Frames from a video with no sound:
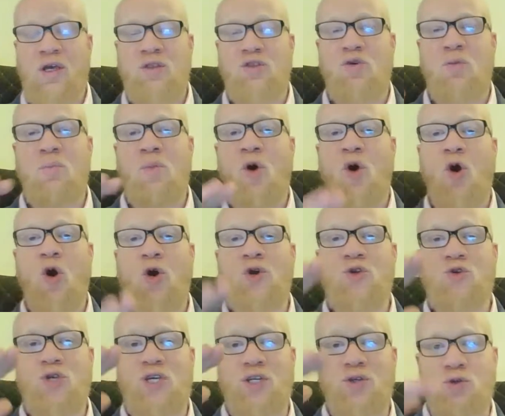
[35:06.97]
the more
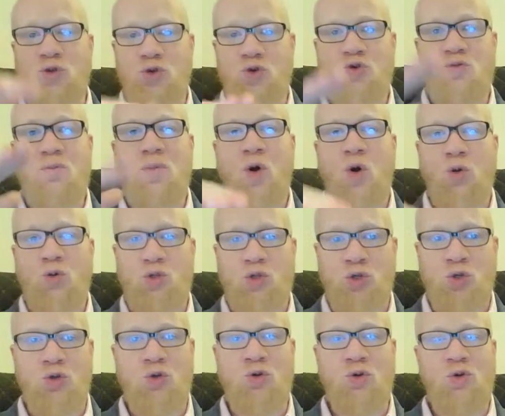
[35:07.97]
you can do mode
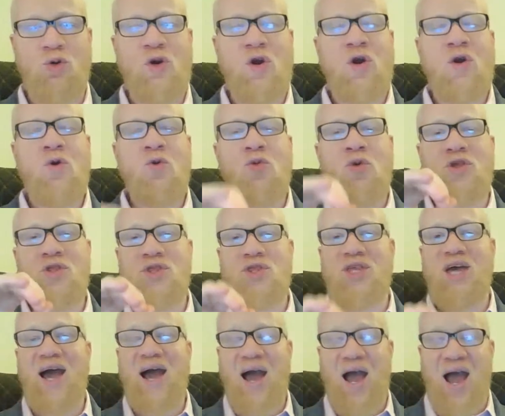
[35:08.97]
two
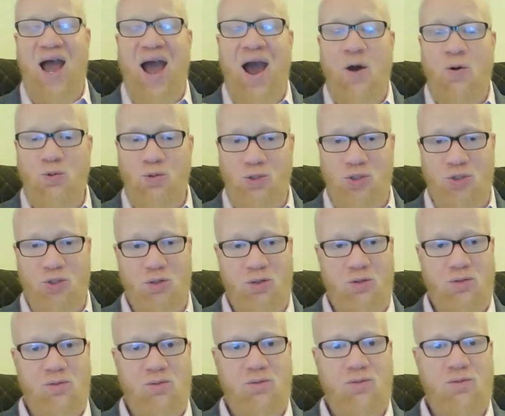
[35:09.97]
without